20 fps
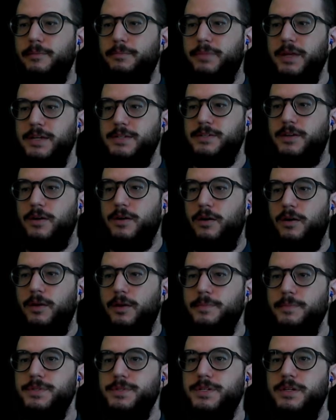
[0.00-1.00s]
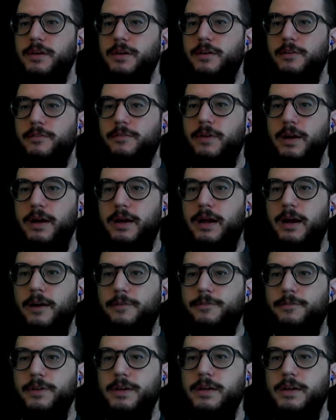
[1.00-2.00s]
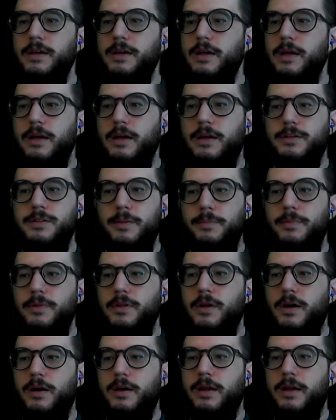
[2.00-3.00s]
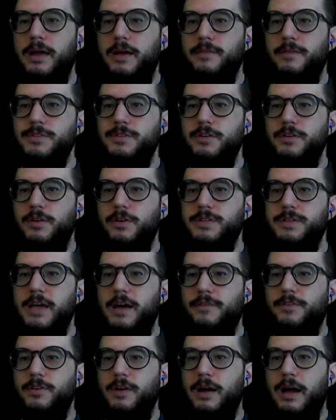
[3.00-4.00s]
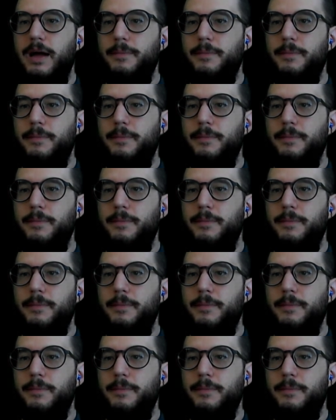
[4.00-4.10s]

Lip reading: place columns very carefully, because I'm not going to have zeros after it.